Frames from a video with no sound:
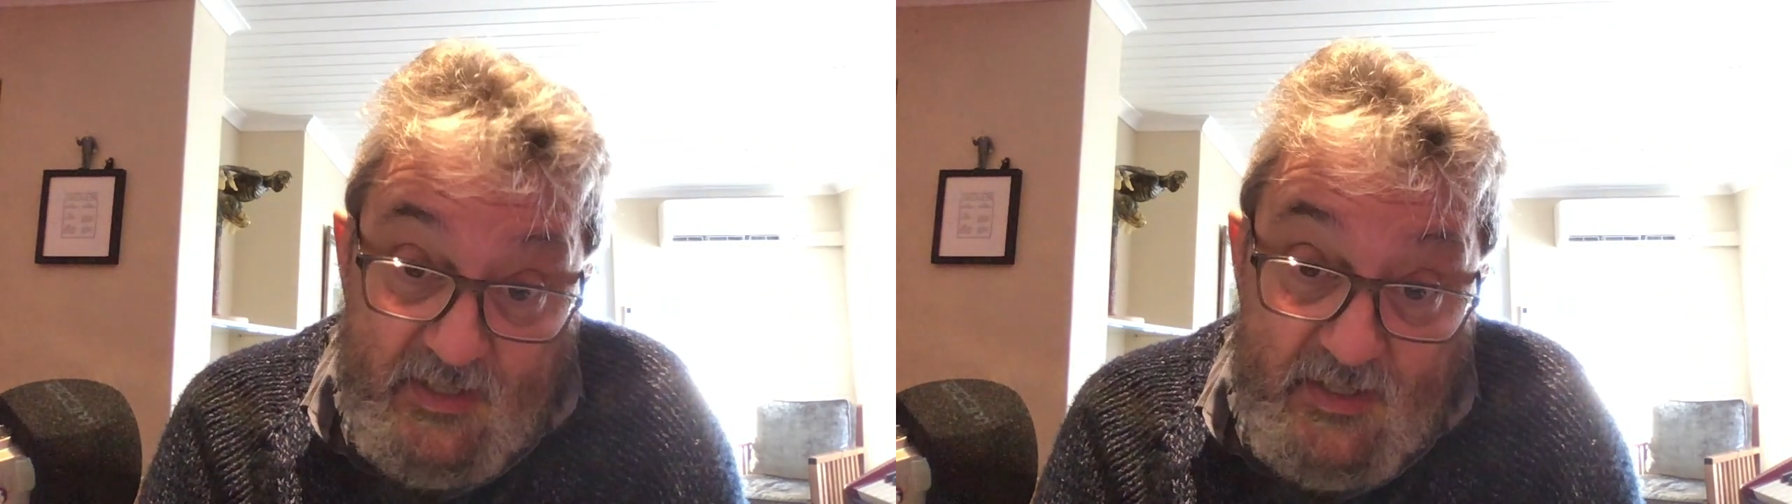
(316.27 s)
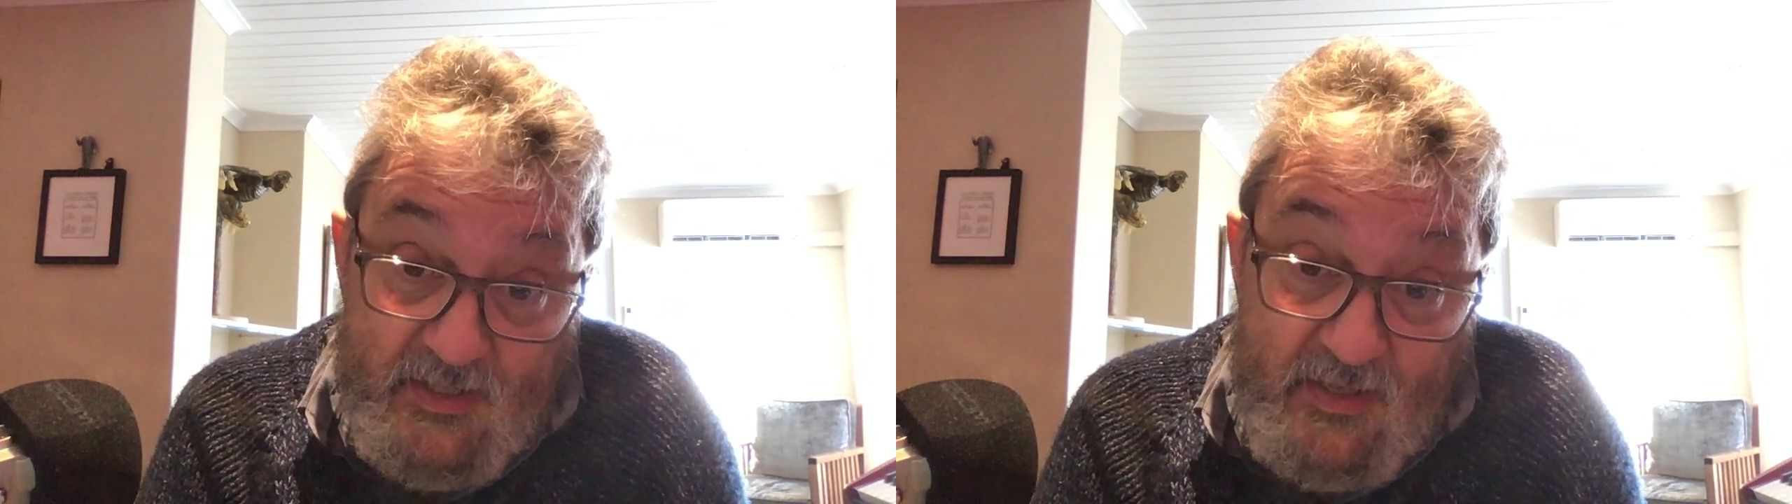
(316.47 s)

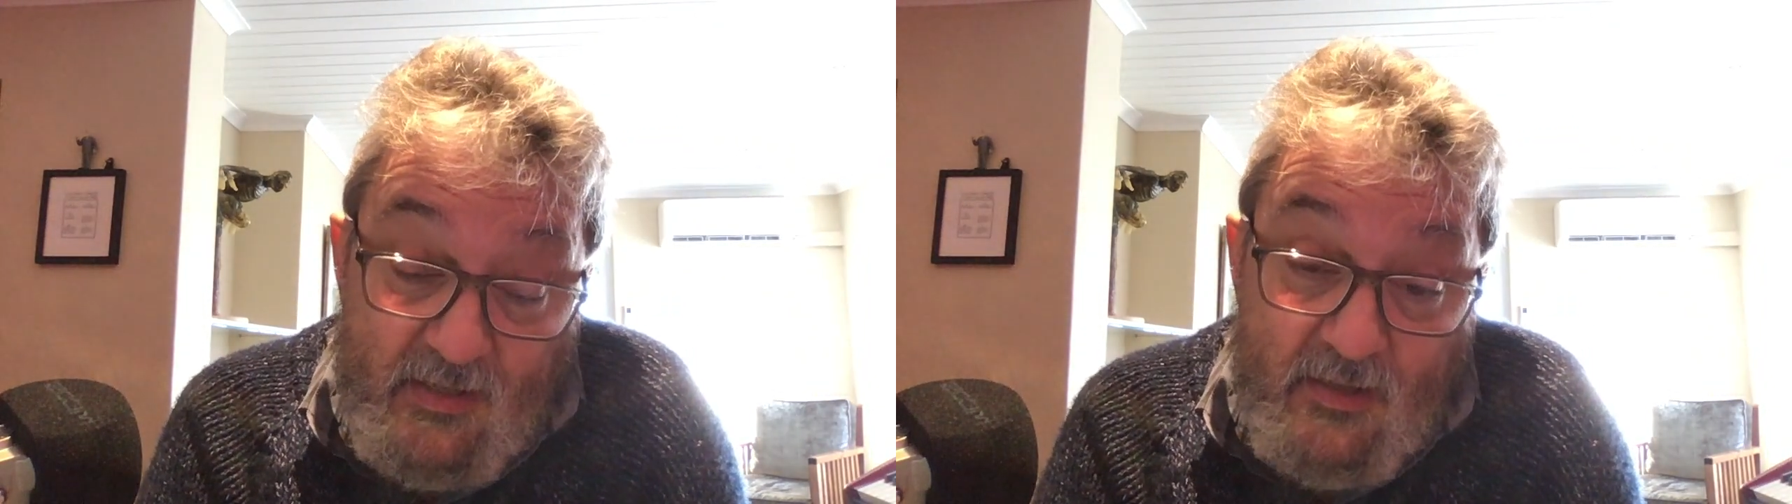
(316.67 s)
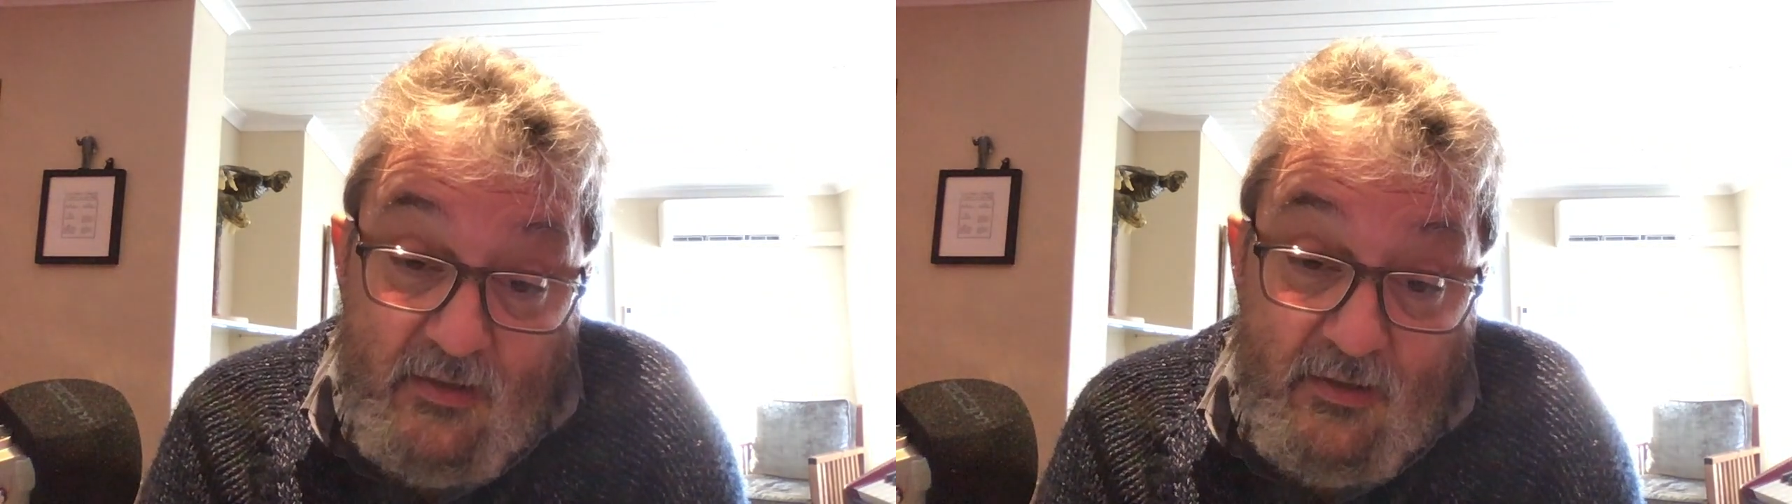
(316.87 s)

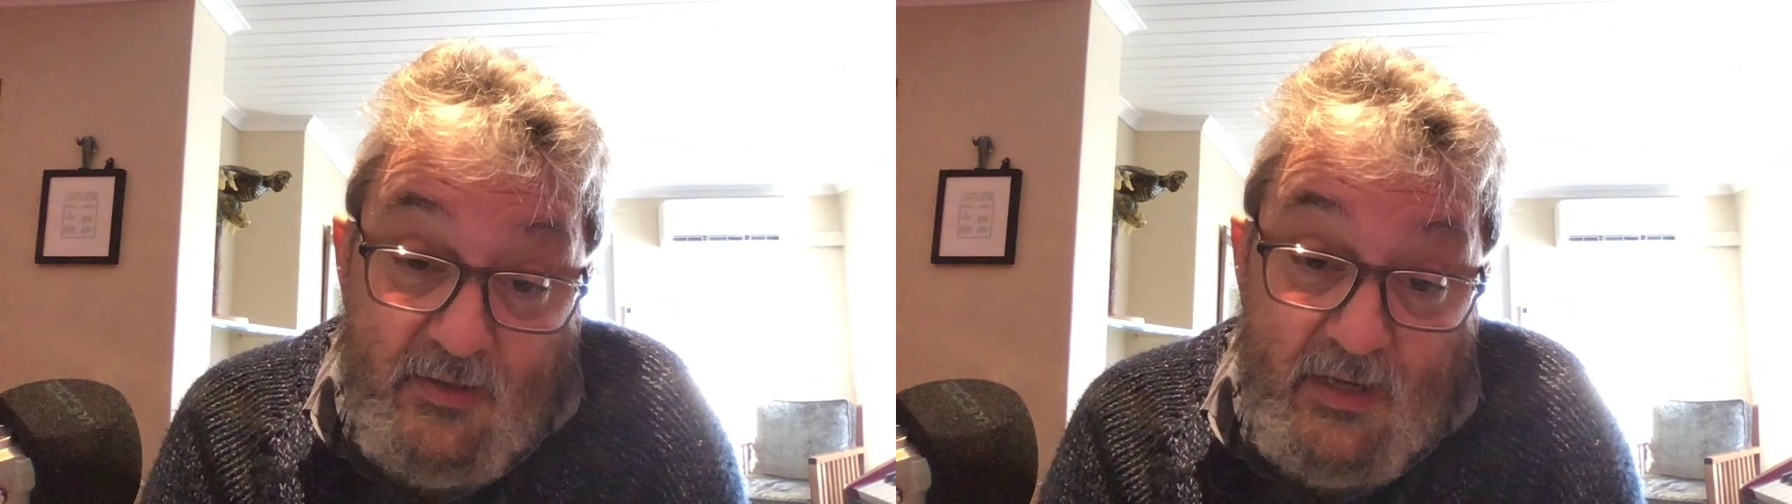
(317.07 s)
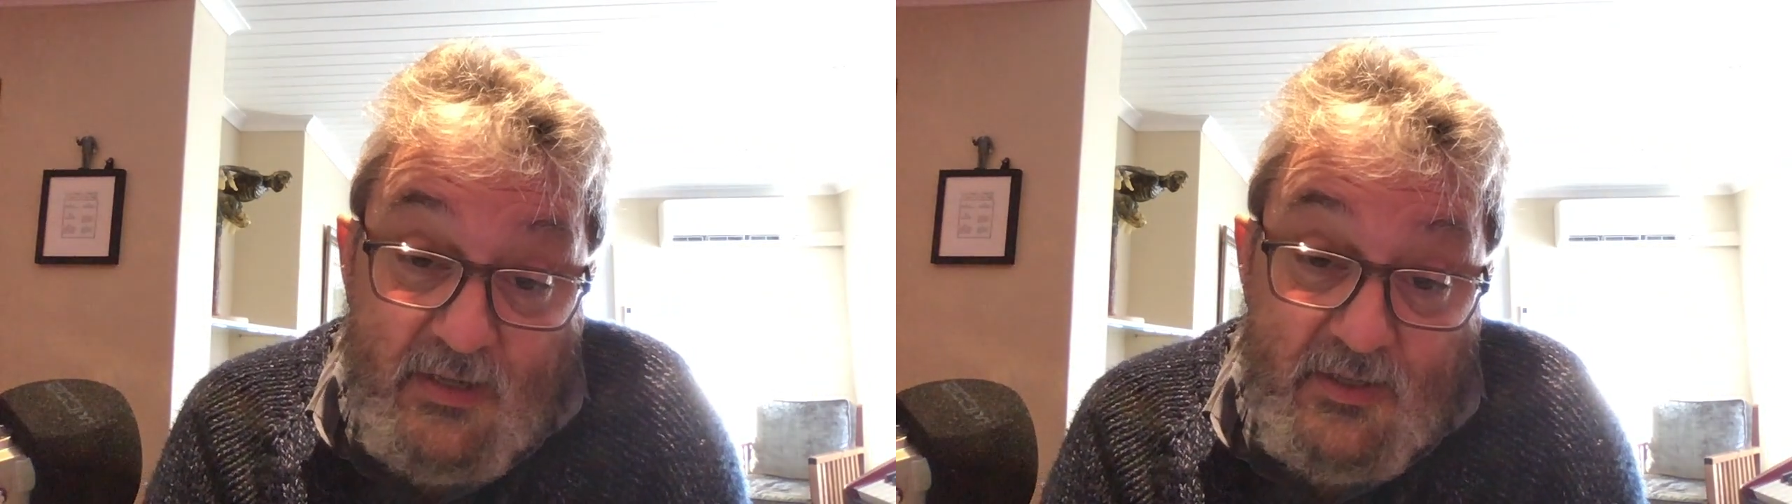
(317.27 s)
sees the
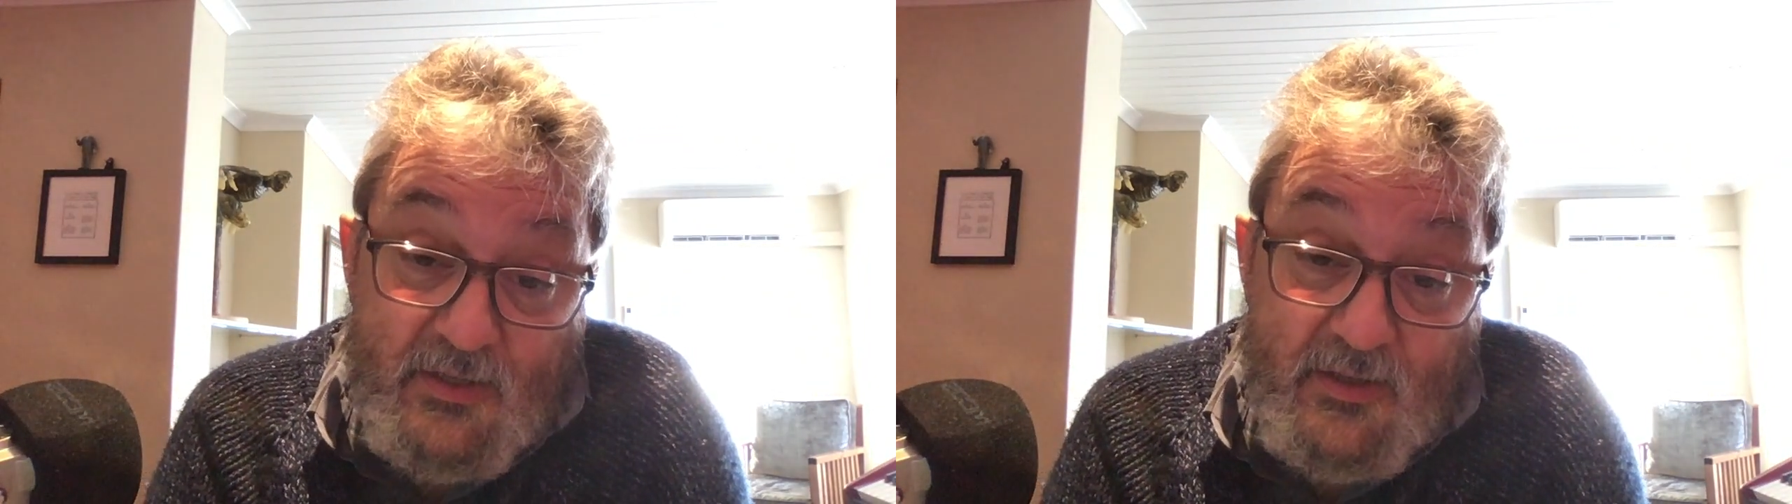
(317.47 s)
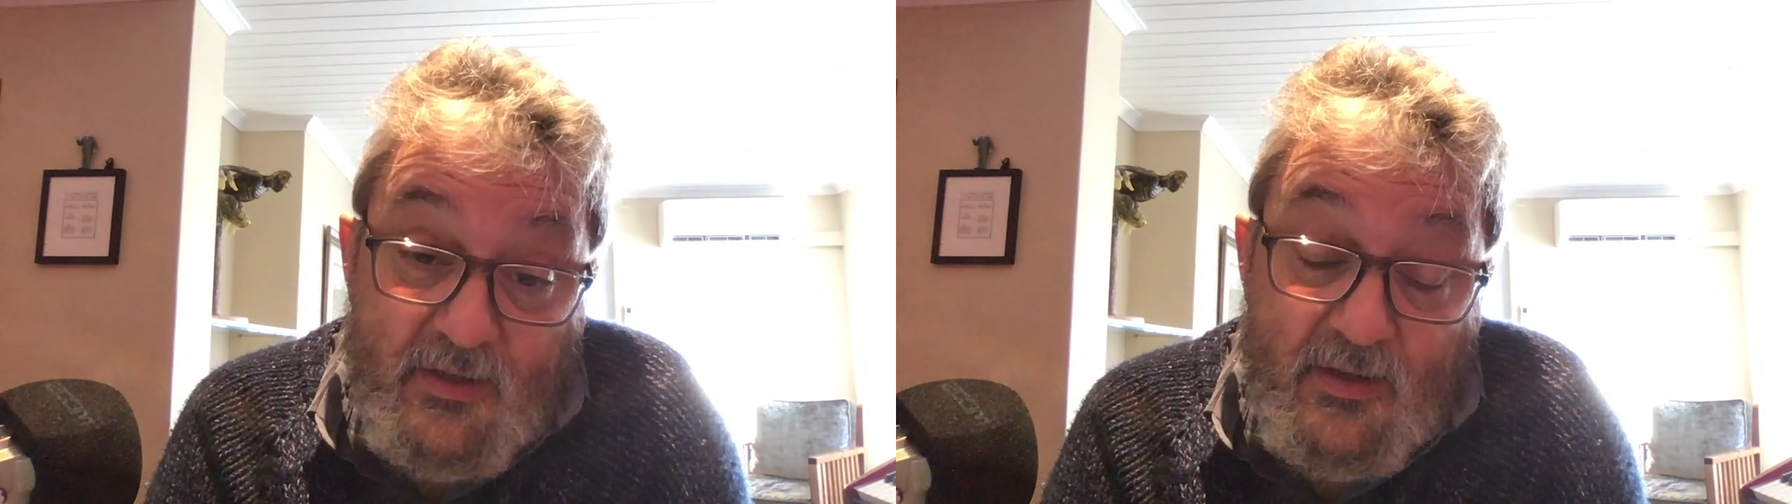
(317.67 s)
little
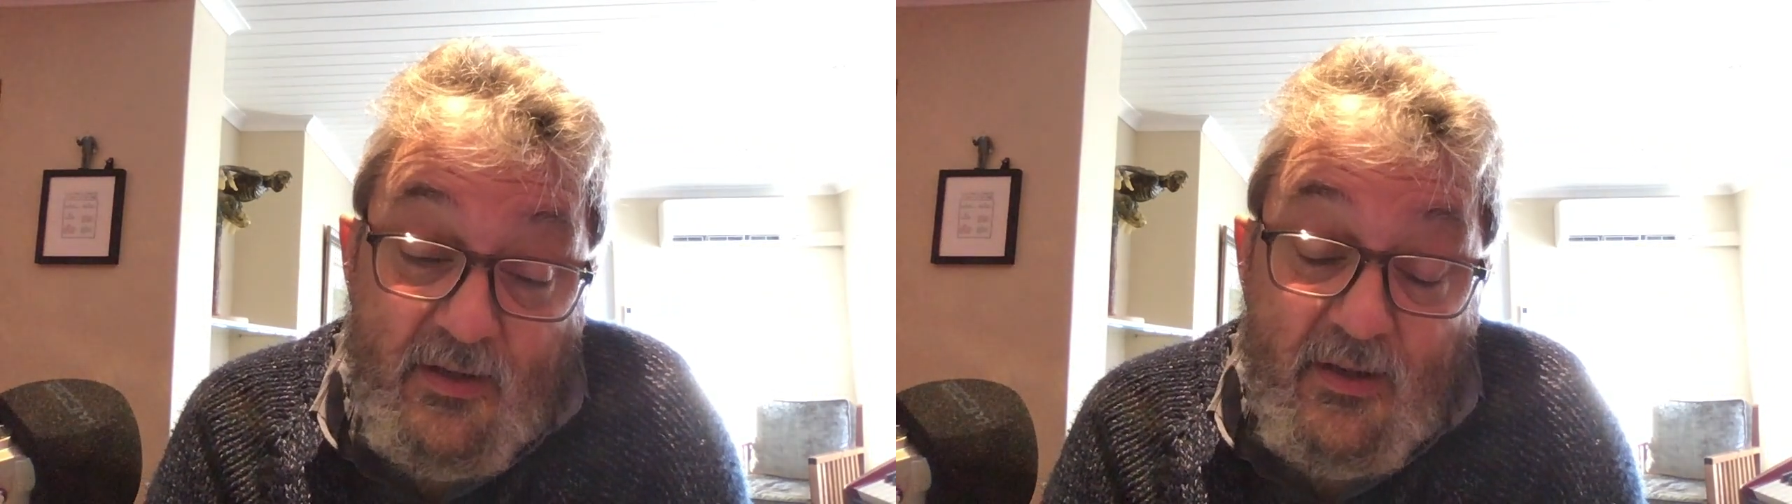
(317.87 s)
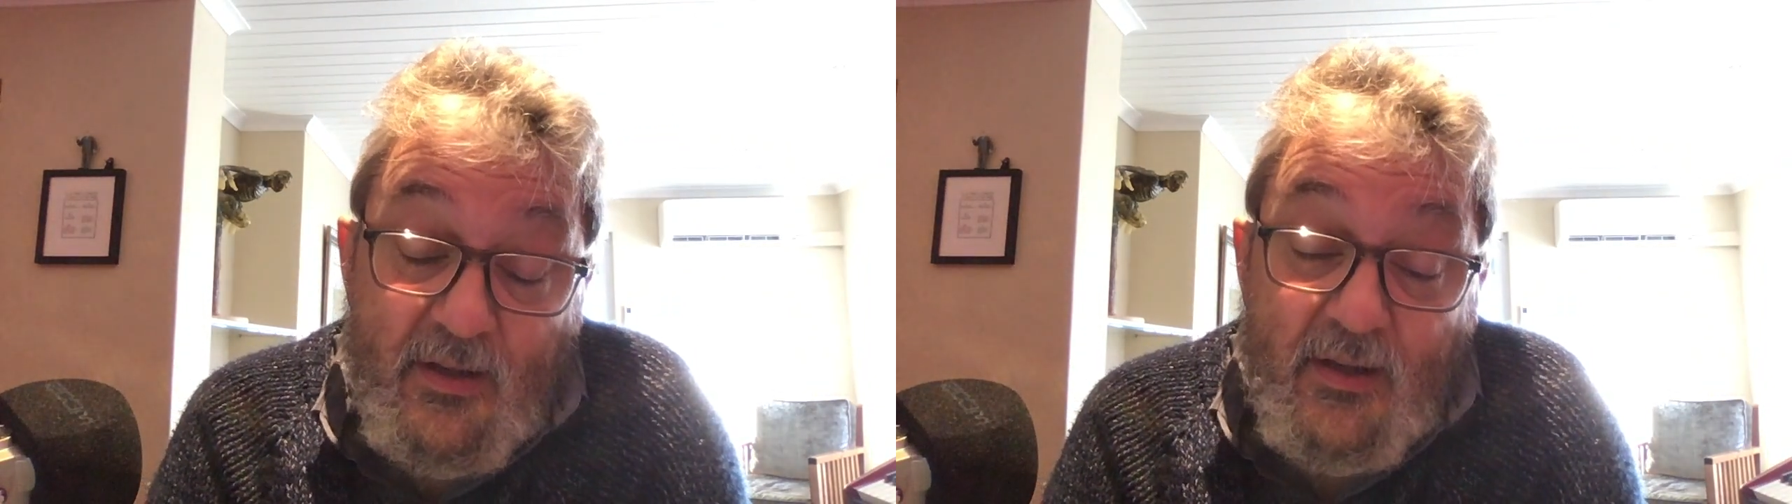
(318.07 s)

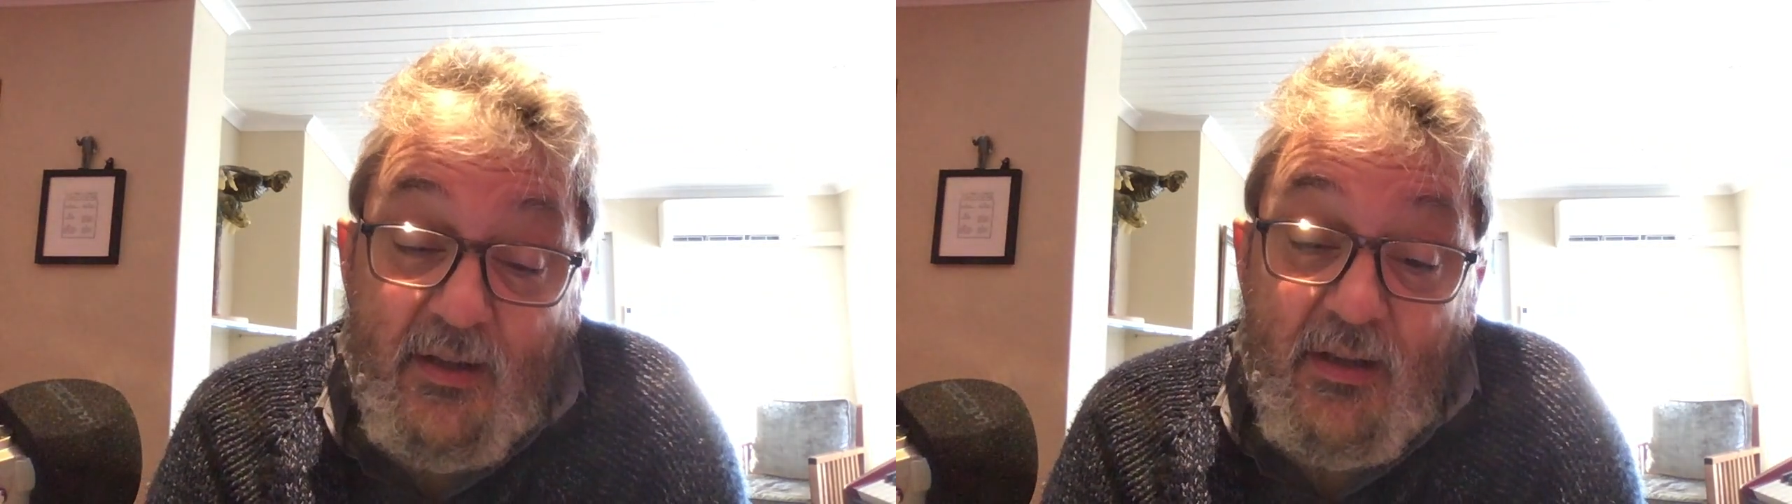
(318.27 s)
cousin